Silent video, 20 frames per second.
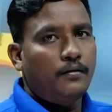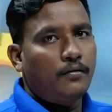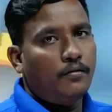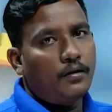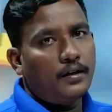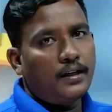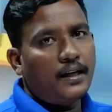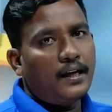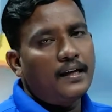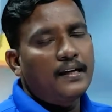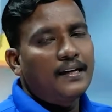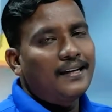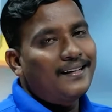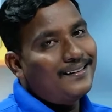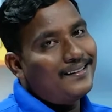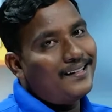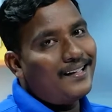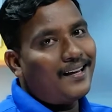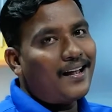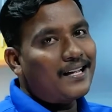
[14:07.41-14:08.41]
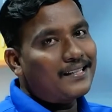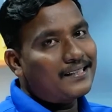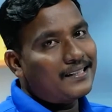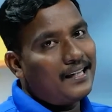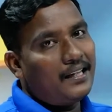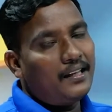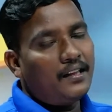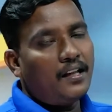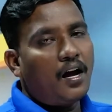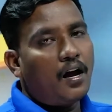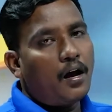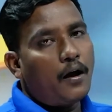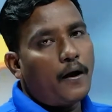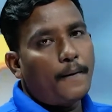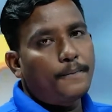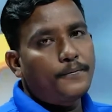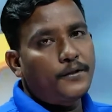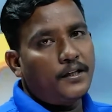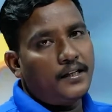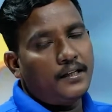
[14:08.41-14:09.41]
Okay, they are asking the
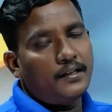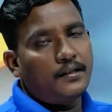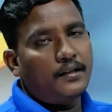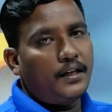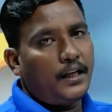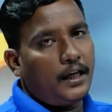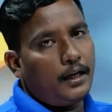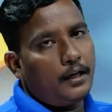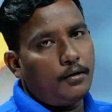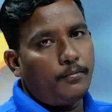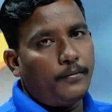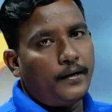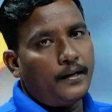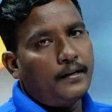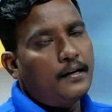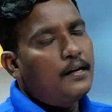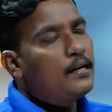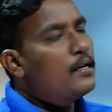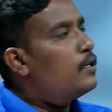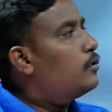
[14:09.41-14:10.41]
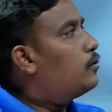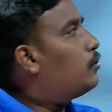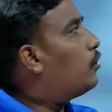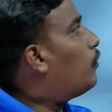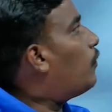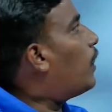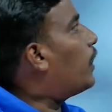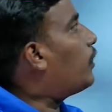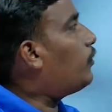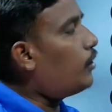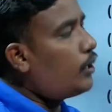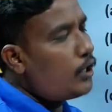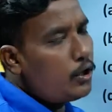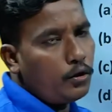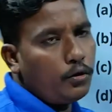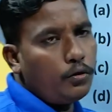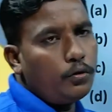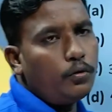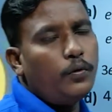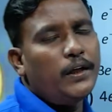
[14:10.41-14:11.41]
option in the t domain. So what we need
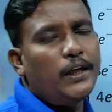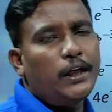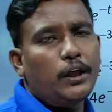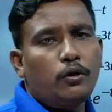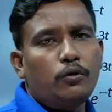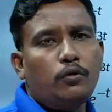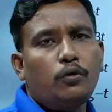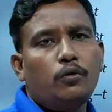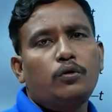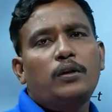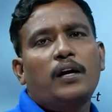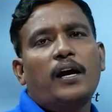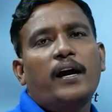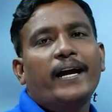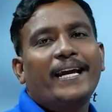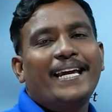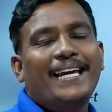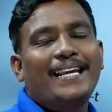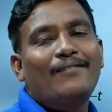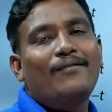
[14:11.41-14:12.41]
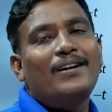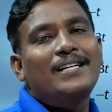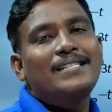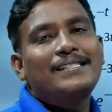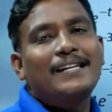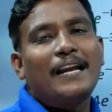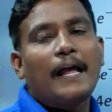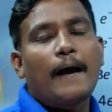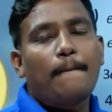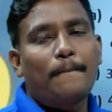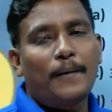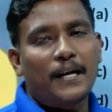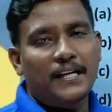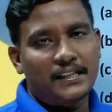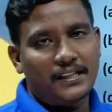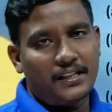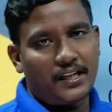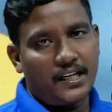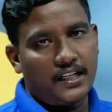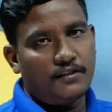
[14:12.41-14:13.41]
to do, we need to do the inverse
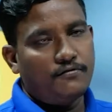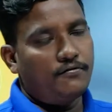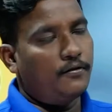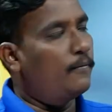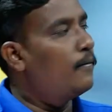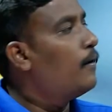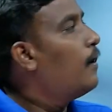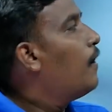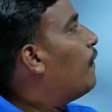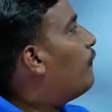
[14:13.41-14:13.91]
Laplace transform.